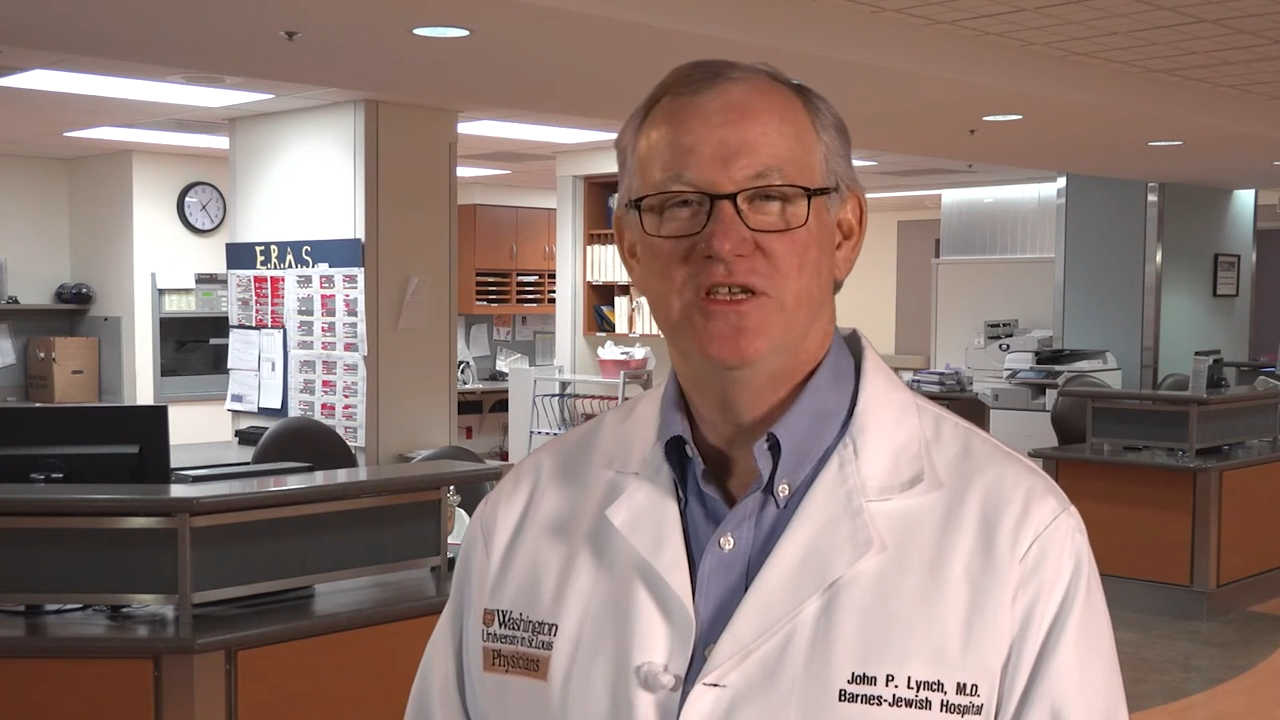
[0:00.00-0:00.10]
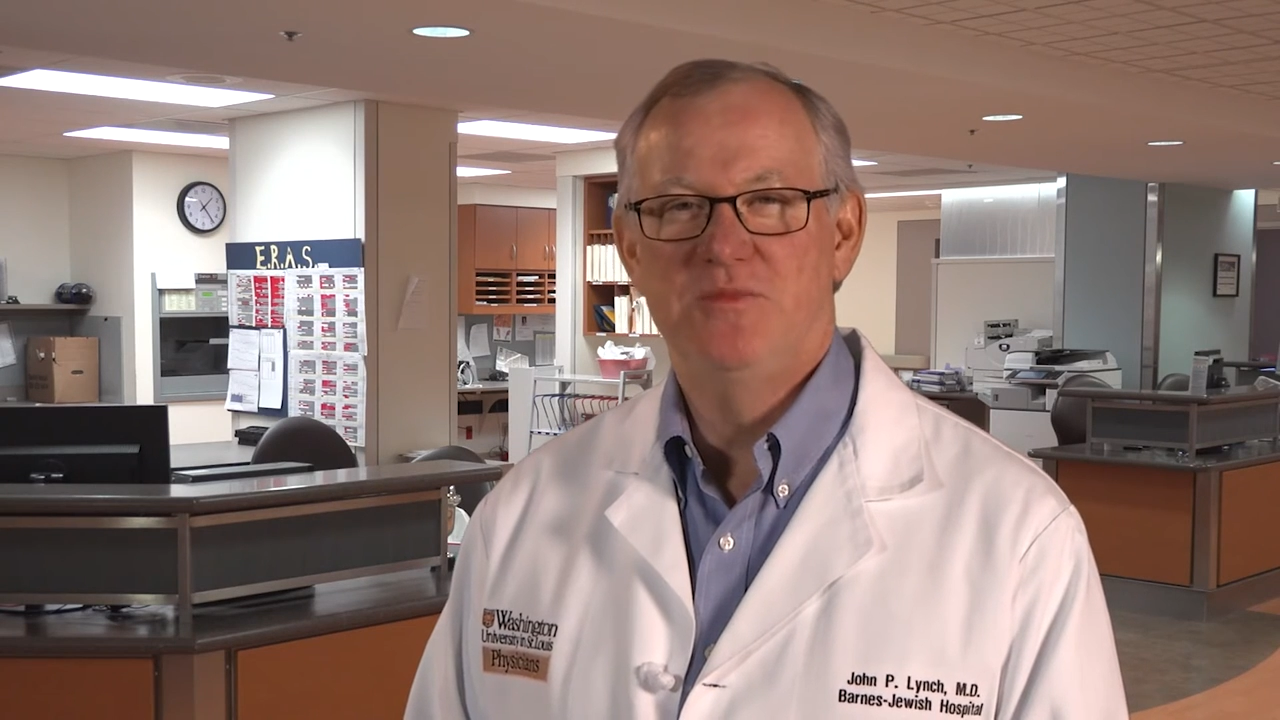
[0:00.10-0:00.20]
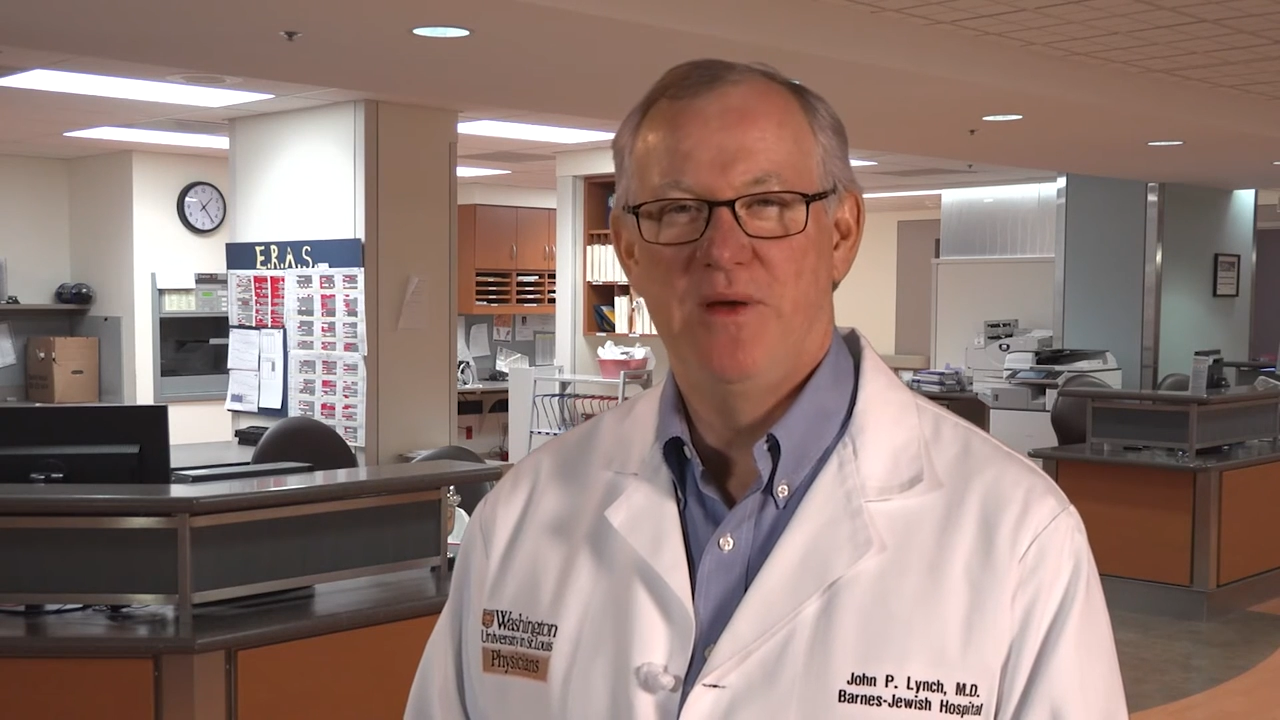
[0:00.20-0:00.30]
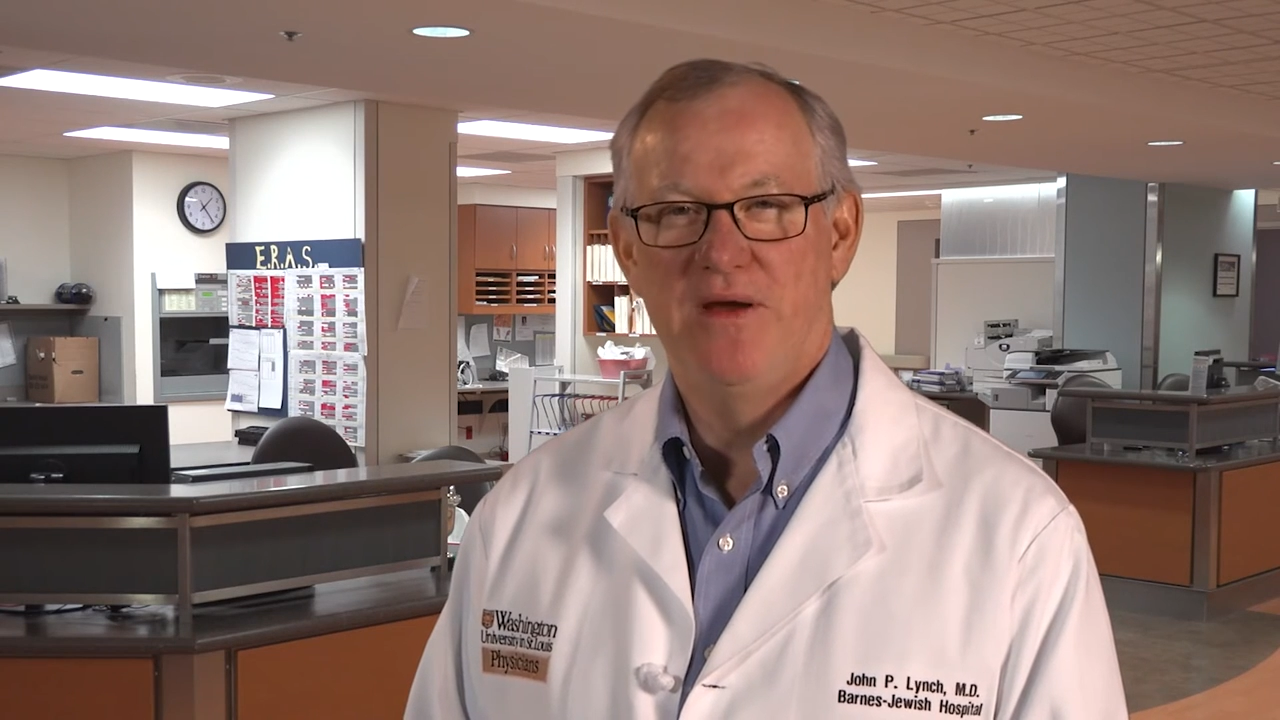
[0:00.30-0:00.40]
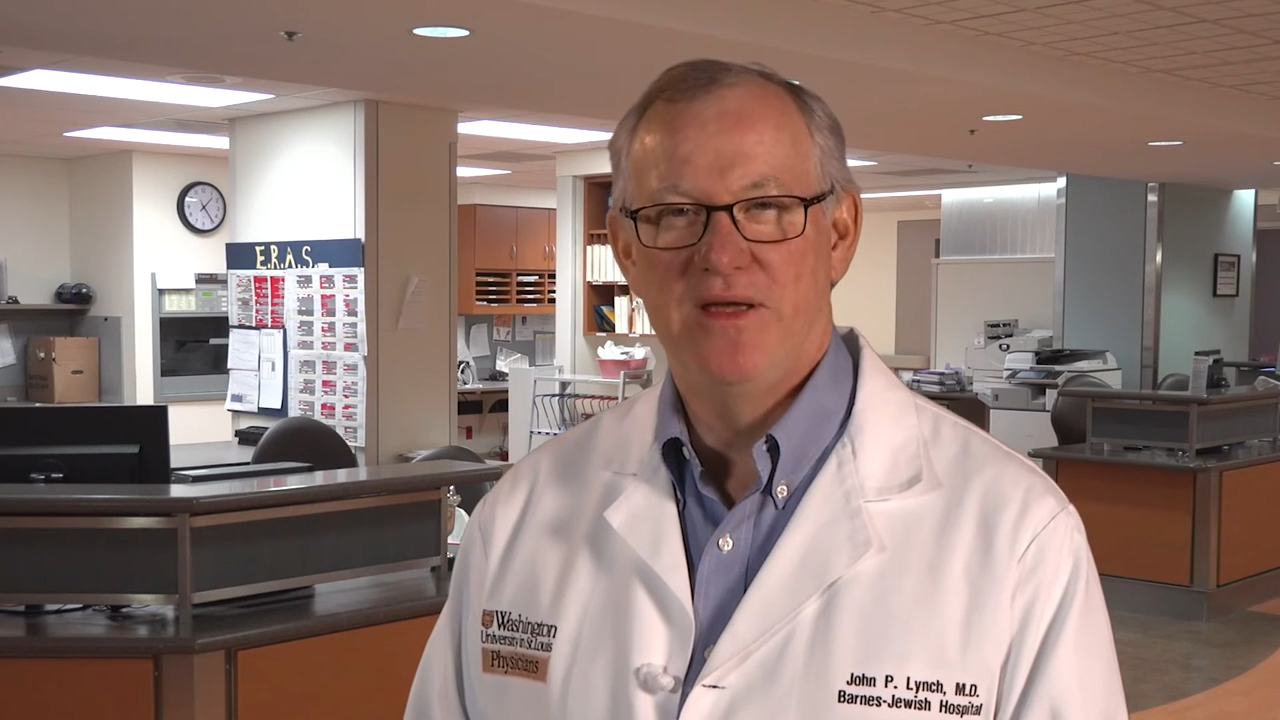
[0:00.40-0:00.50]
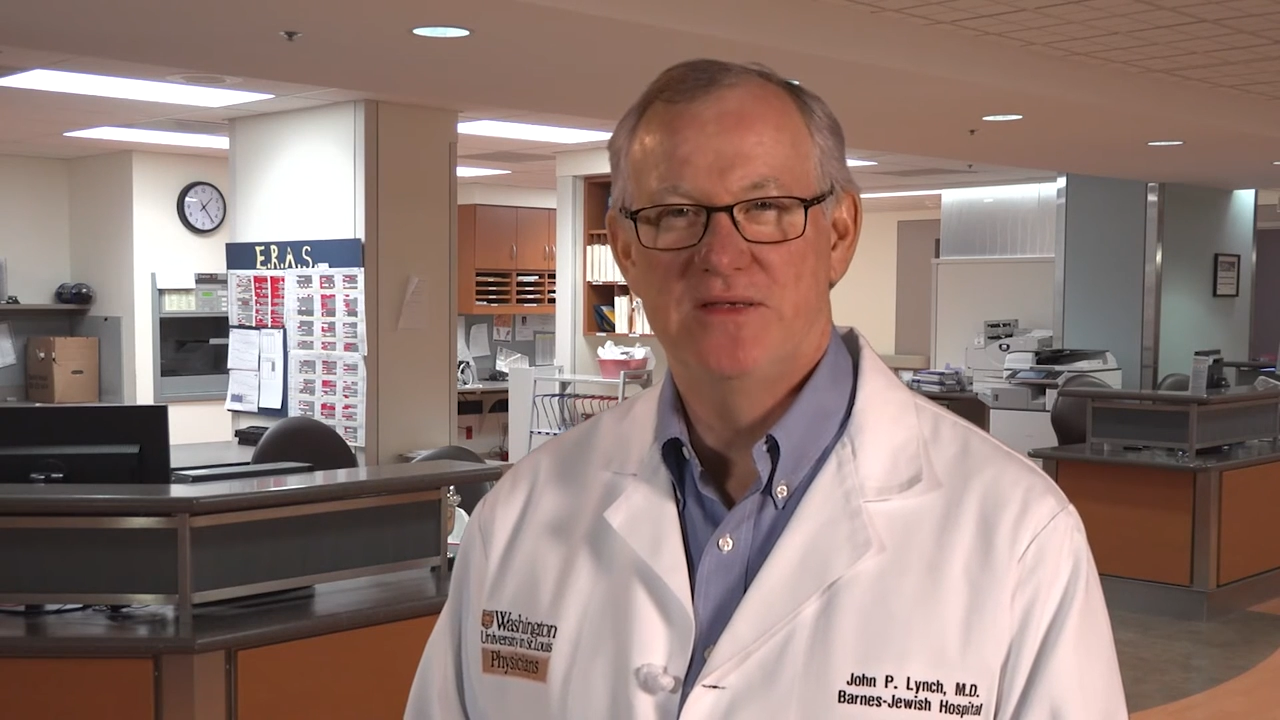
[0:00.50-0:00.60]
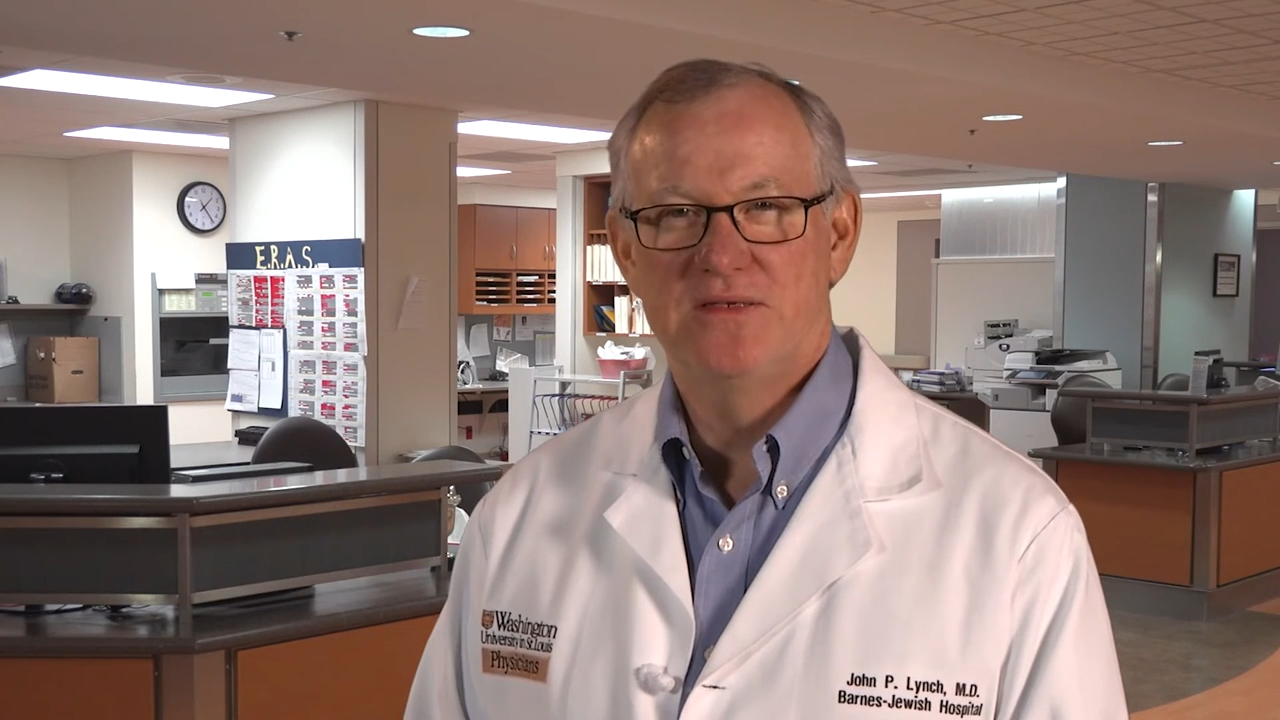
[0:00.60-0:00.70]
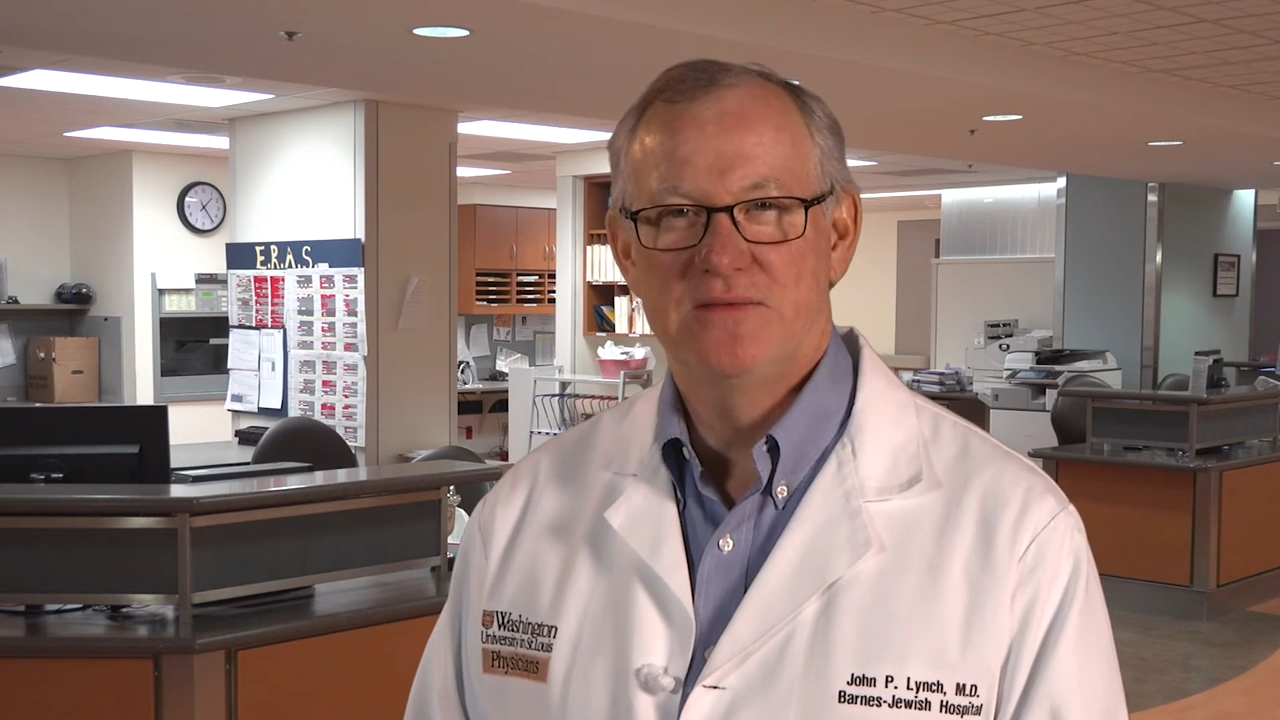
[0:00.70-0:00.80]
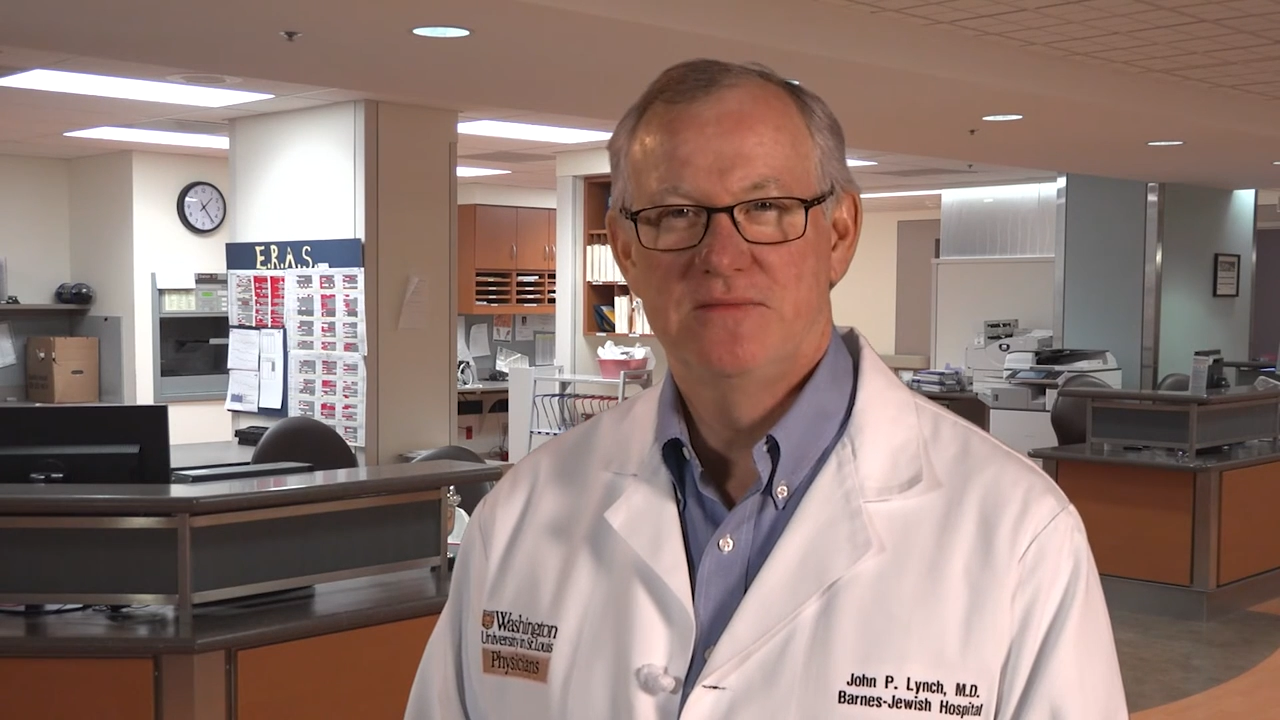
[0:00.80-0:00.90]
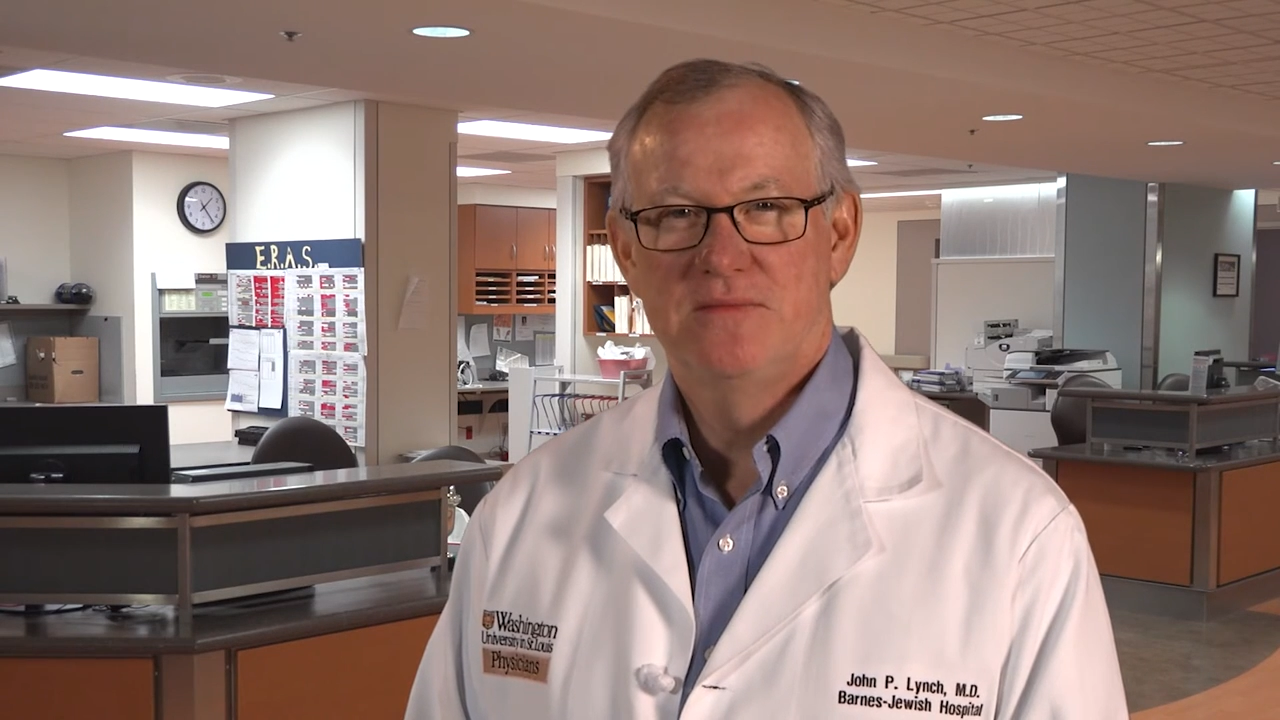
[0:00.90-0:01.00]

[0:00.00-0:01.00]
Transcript: experience.